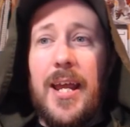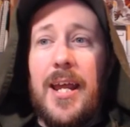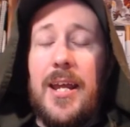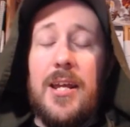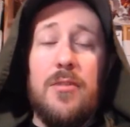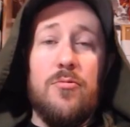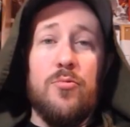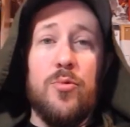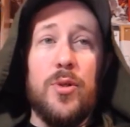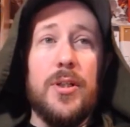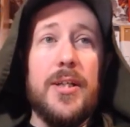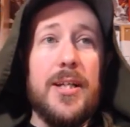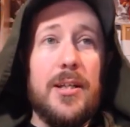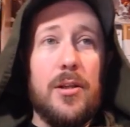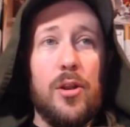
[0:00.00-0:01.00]
than a
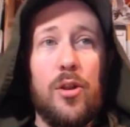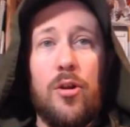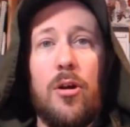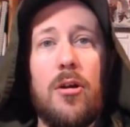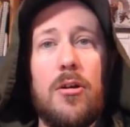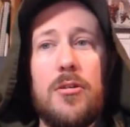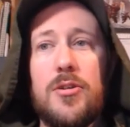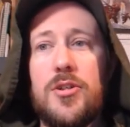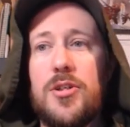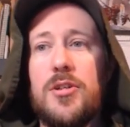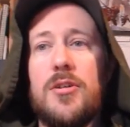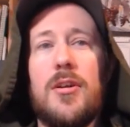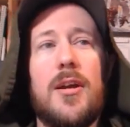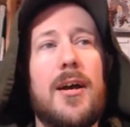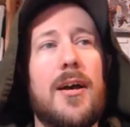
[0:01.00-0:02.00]
really
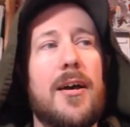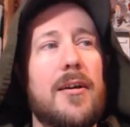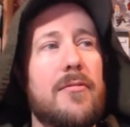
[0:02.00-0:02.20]
large,